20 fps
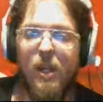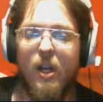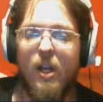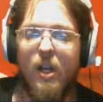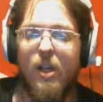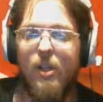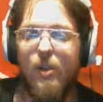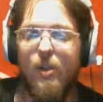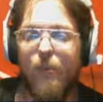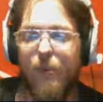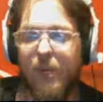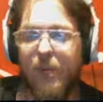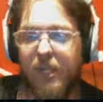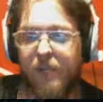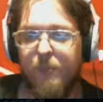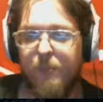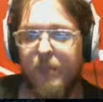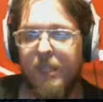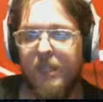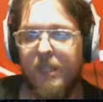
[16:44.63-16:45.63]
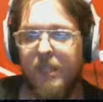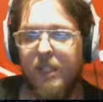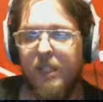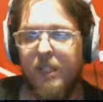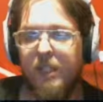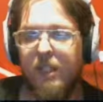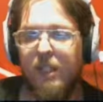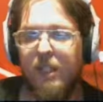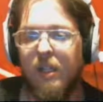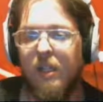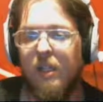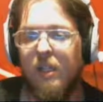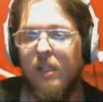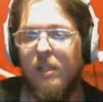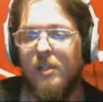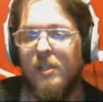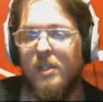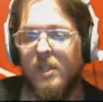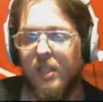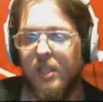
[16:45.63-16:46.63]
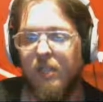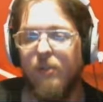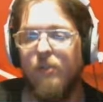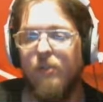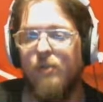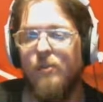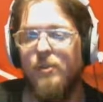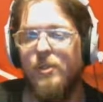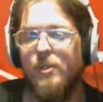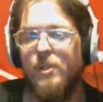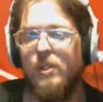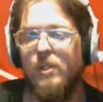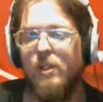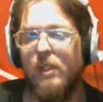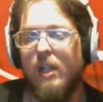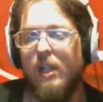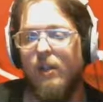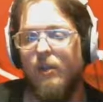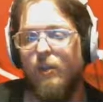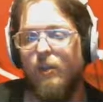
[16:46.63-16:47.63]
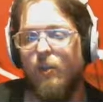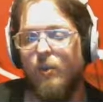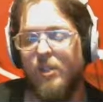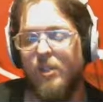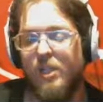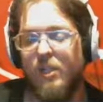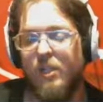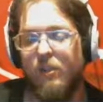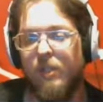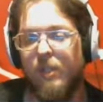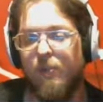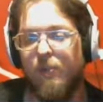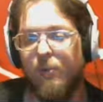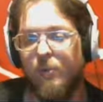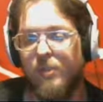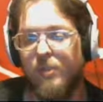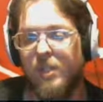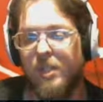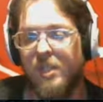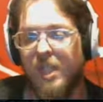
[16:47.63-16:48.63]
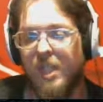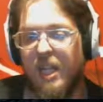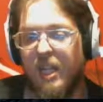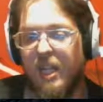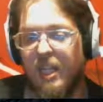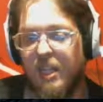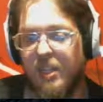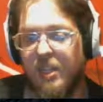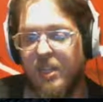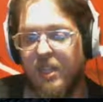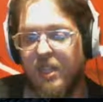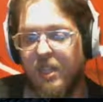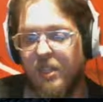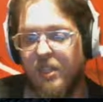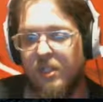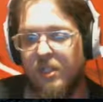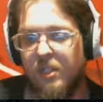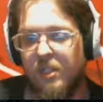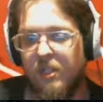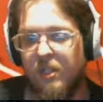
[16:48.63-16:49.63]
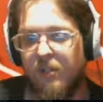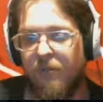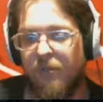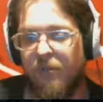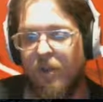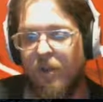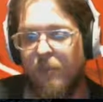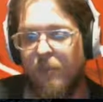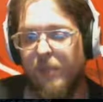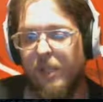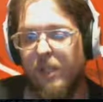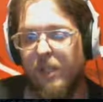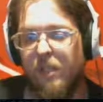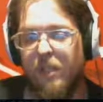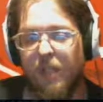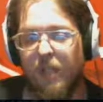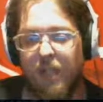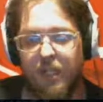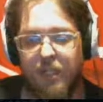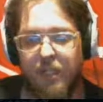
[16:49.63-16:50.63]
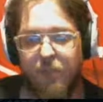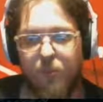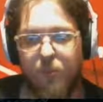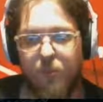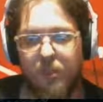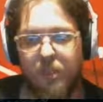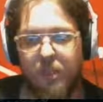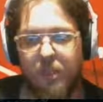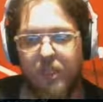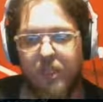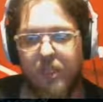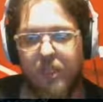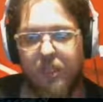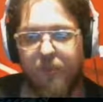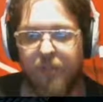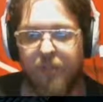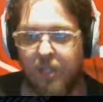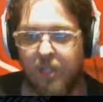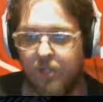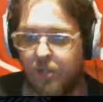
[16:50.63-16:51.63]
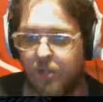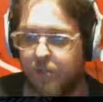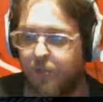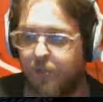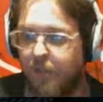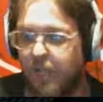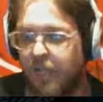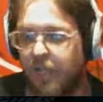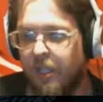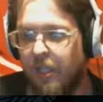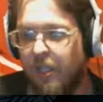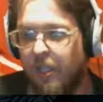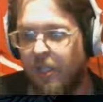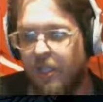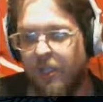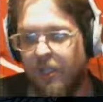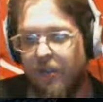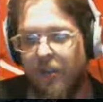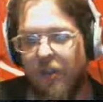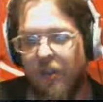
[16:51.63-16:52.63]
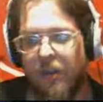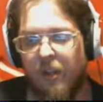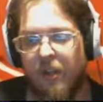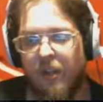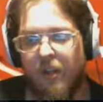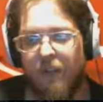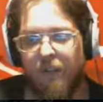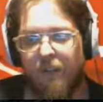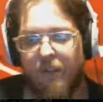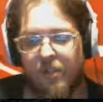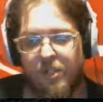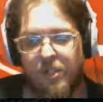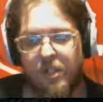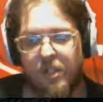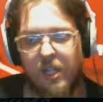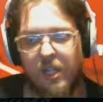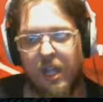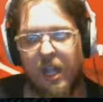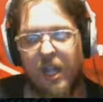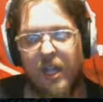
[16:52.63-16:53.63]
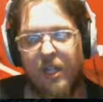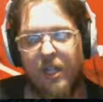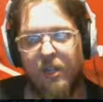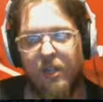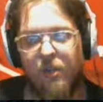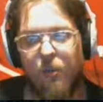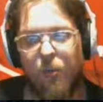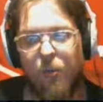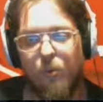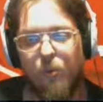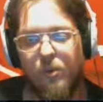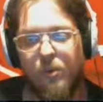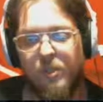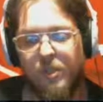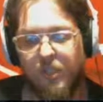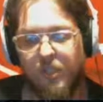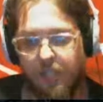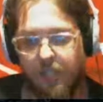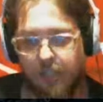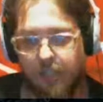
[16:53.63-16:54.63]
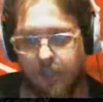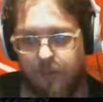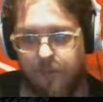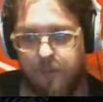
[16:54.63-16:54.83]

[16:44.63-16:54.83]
The recommended skill levels is 86 farming, 90 woodcutting, divination, mining, hunting, fishing, and or slayer.